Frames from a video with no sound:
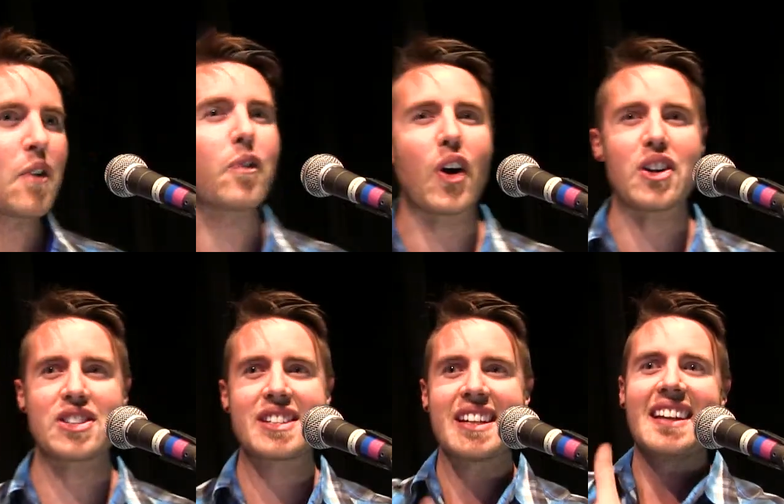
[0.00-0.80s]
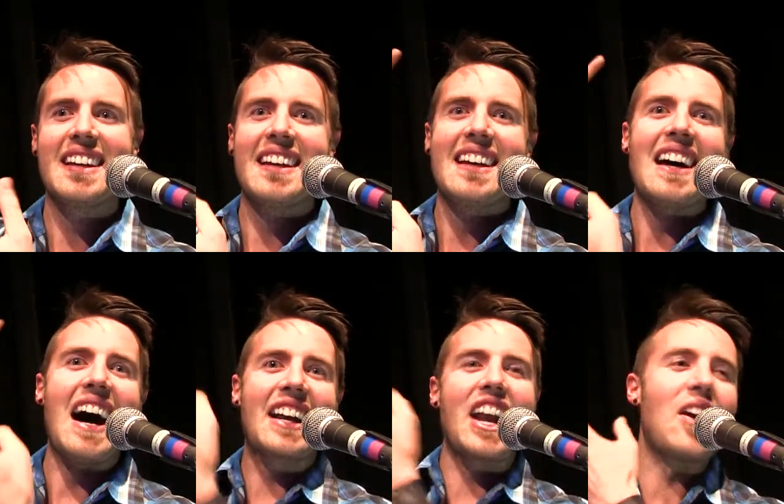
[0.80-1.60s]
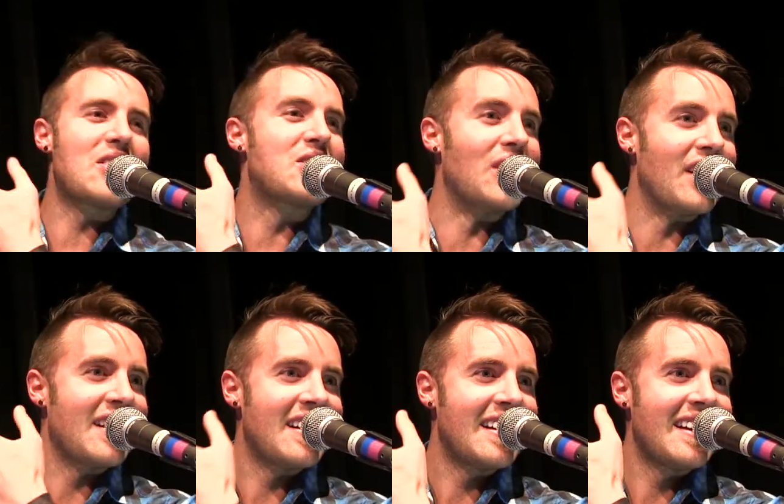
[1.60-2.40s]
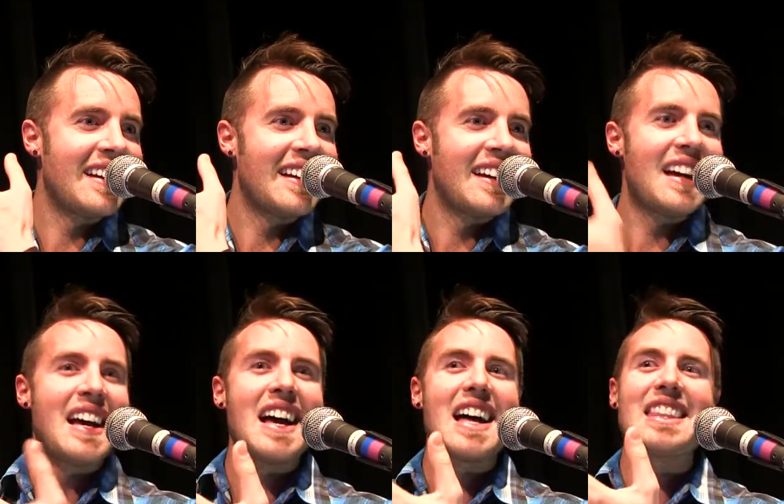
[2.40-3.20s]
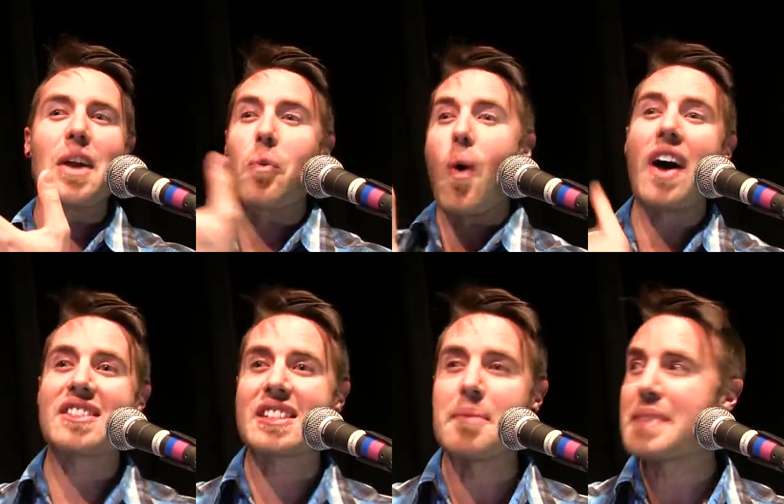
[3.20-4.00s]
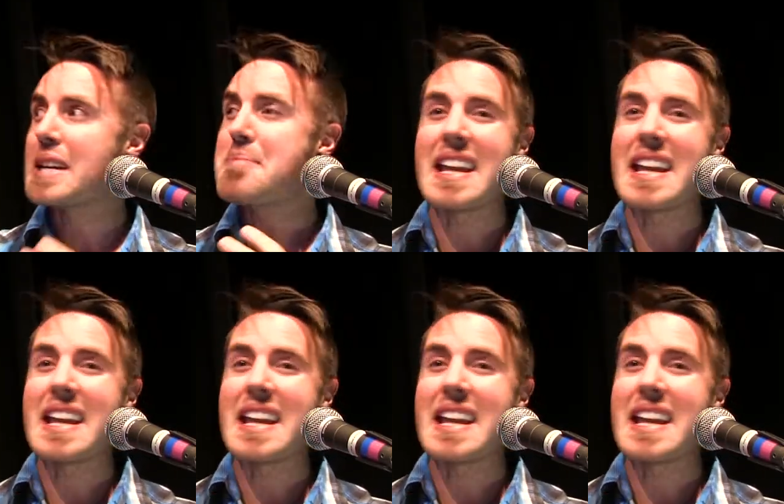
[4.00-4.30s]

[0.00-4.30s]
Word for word: First, a character that wants something